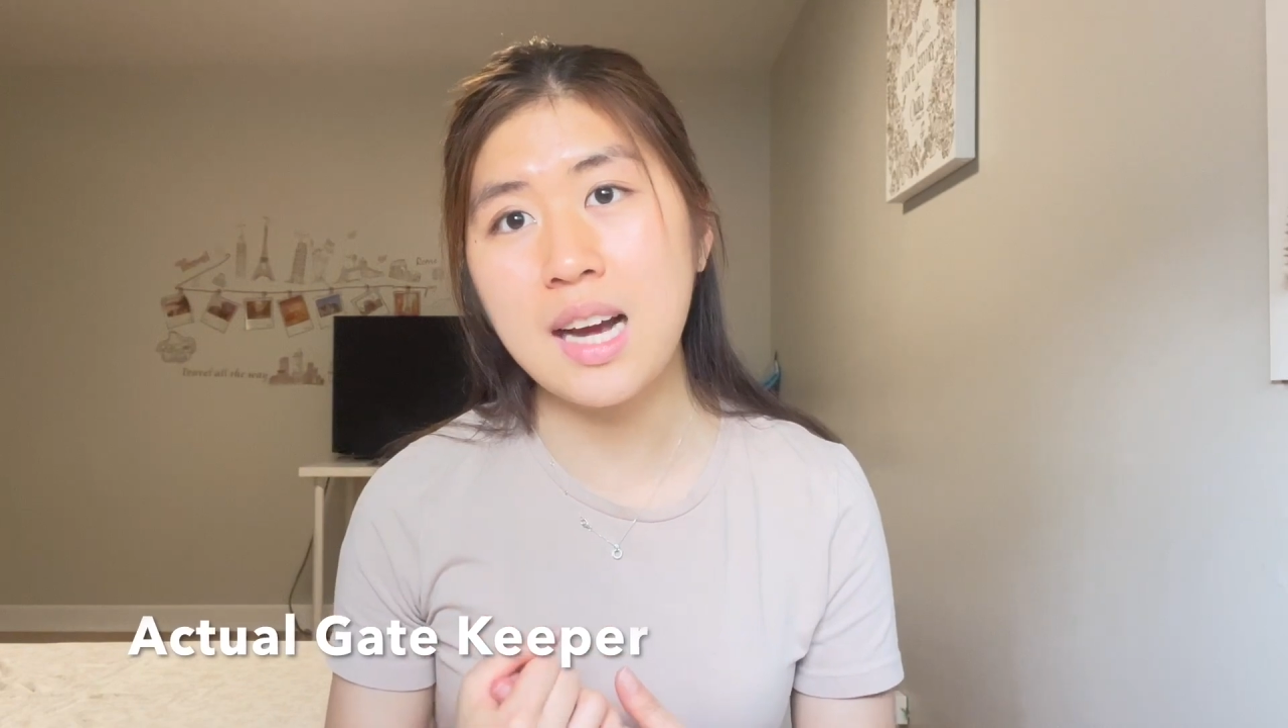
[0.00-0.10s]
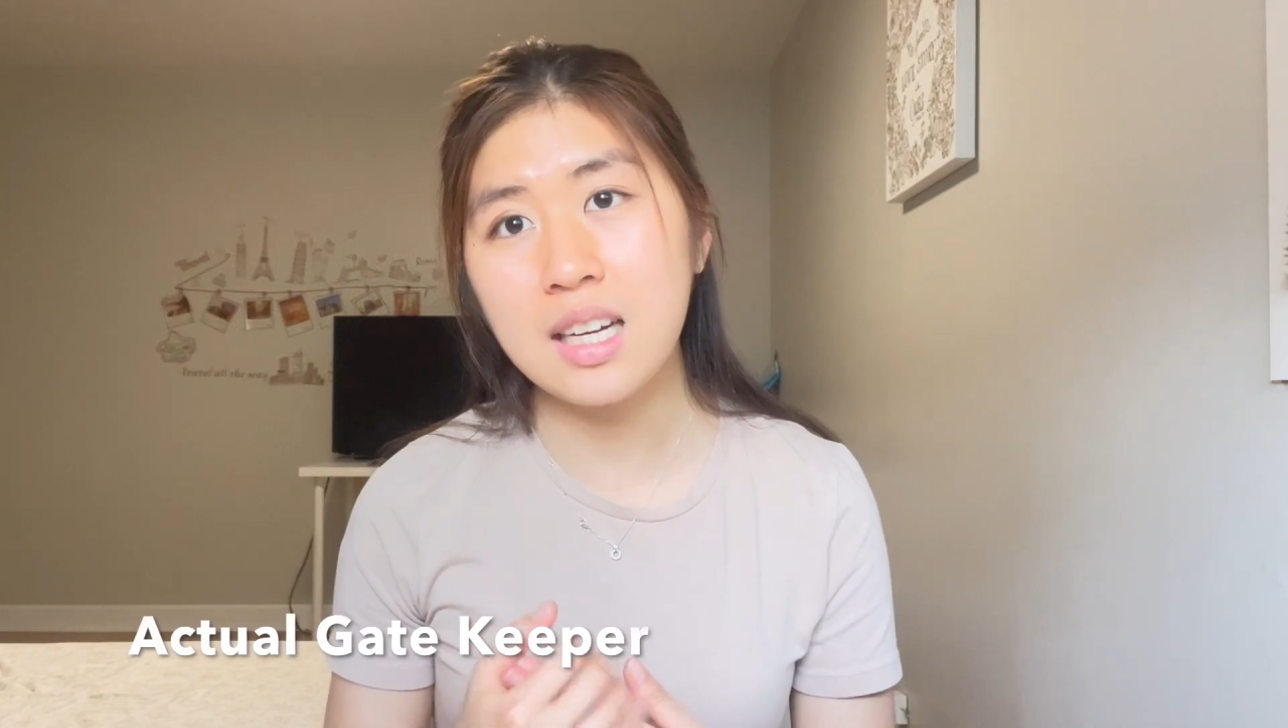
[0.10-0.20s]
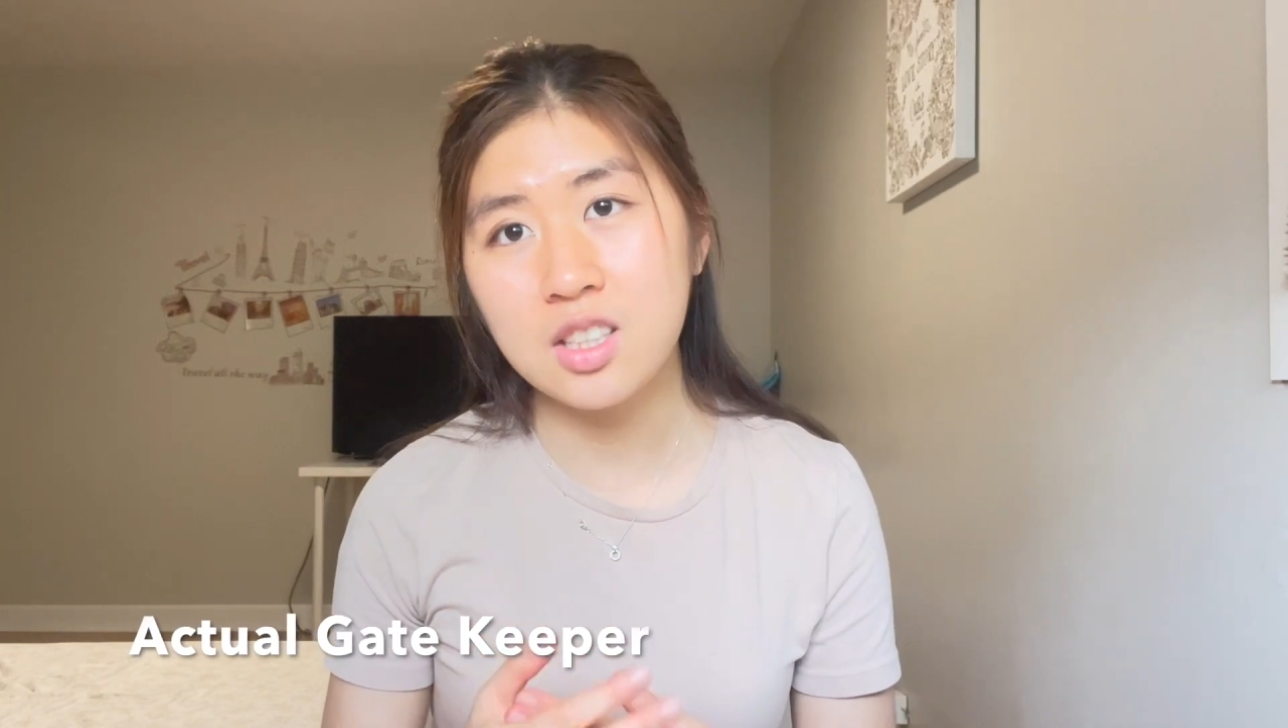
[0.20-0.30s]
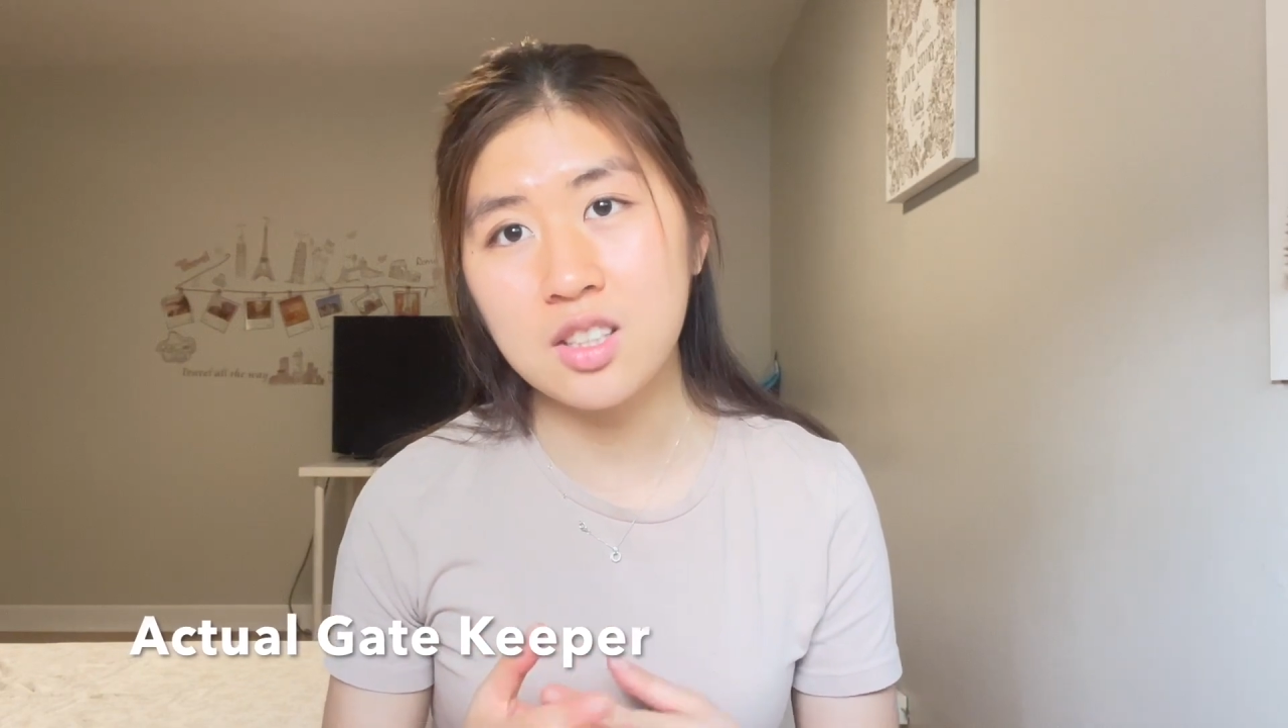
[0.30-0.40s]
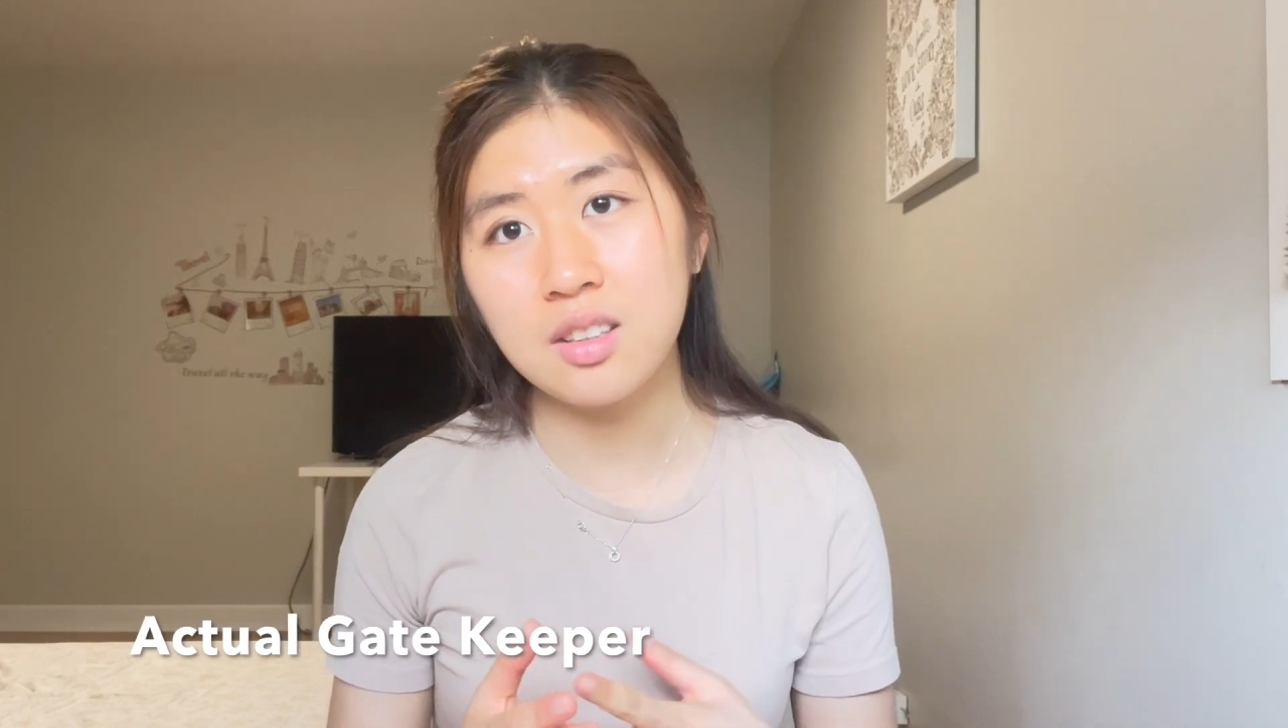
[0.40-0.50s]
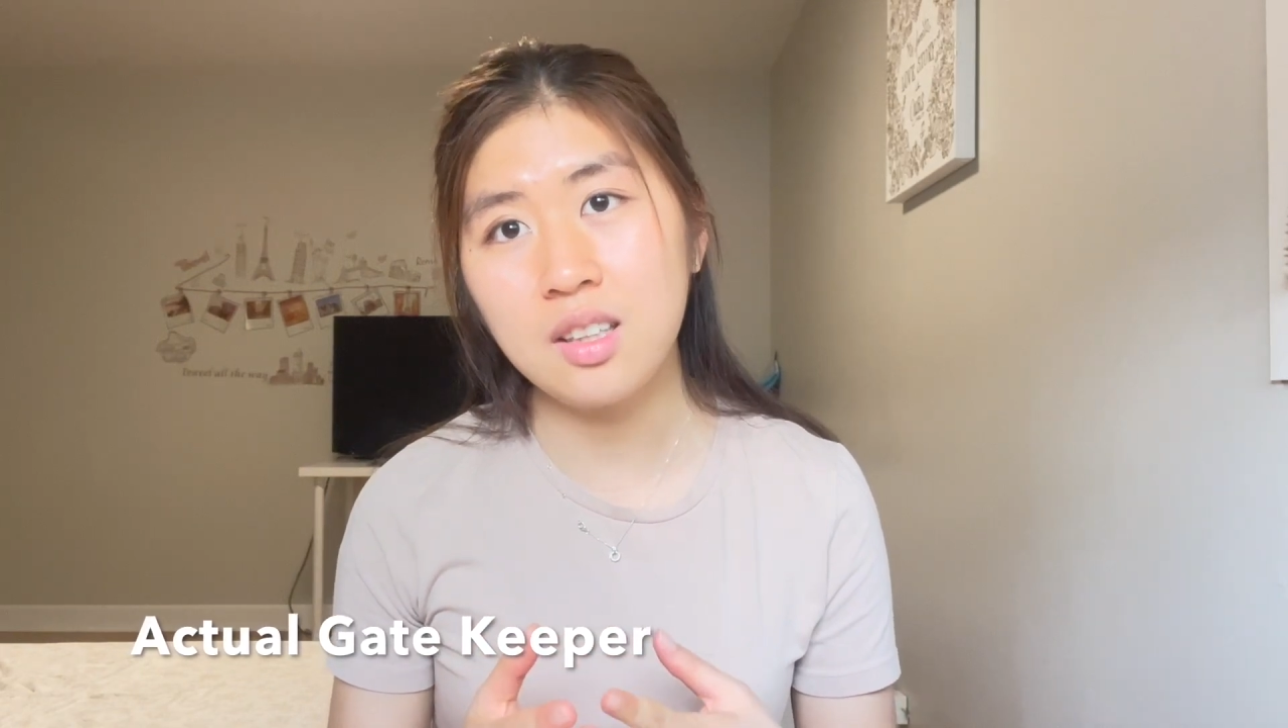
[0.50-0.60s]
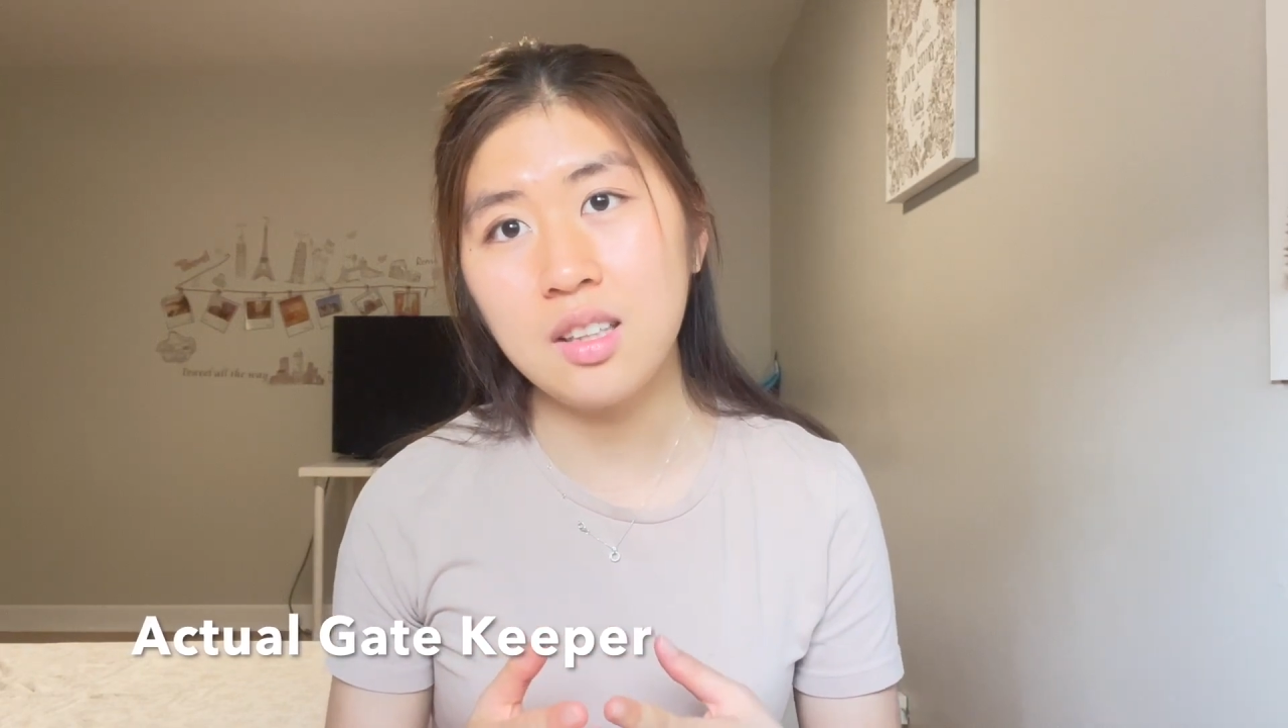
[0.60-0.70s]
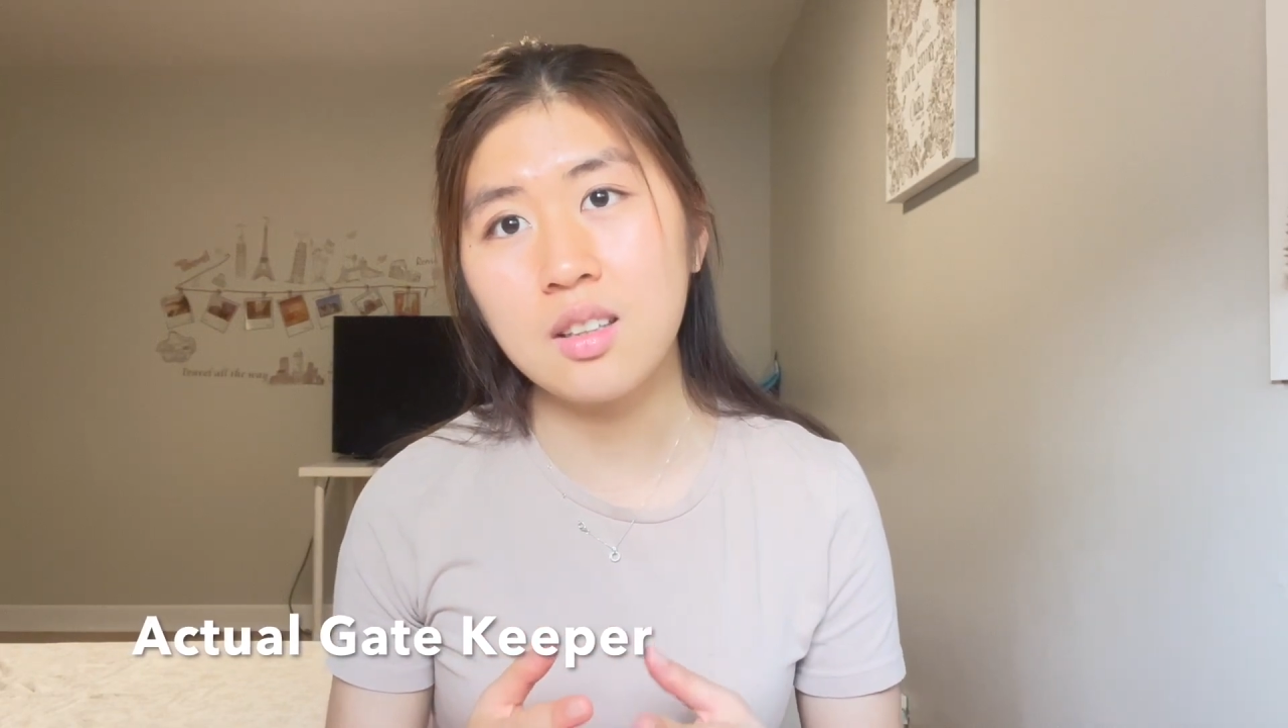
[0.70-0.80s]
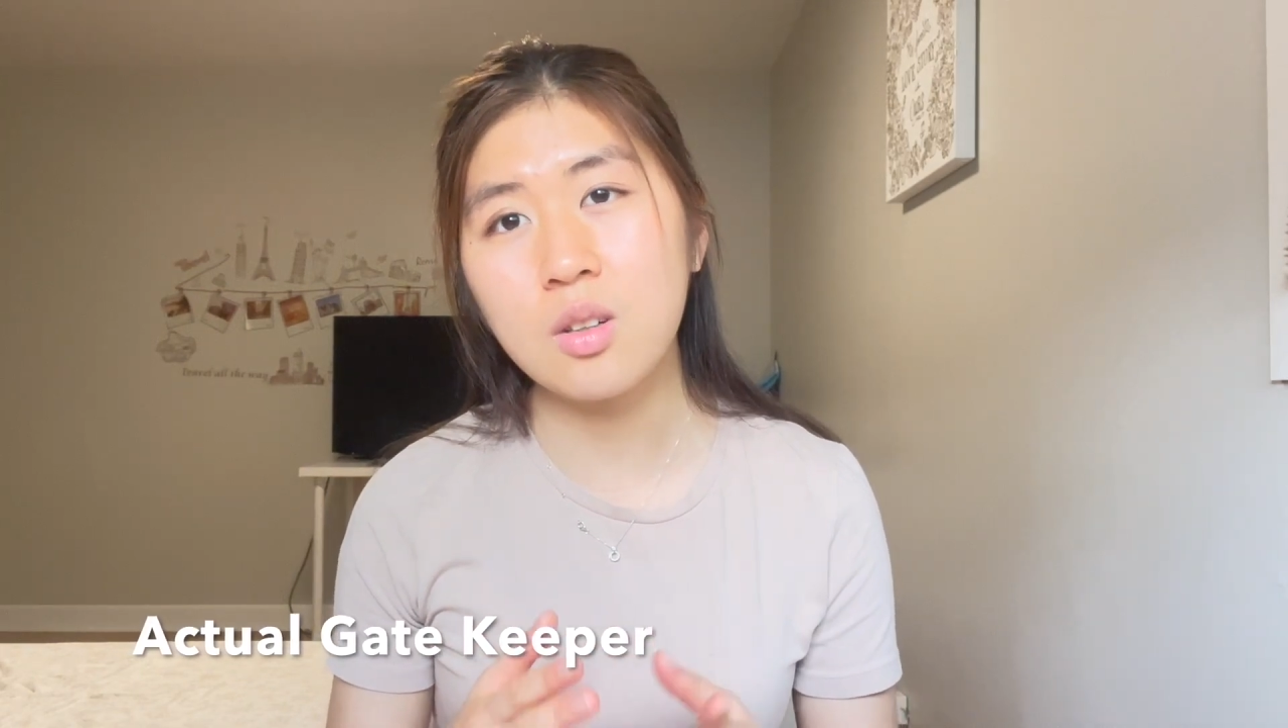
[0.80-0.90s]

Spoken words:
actually the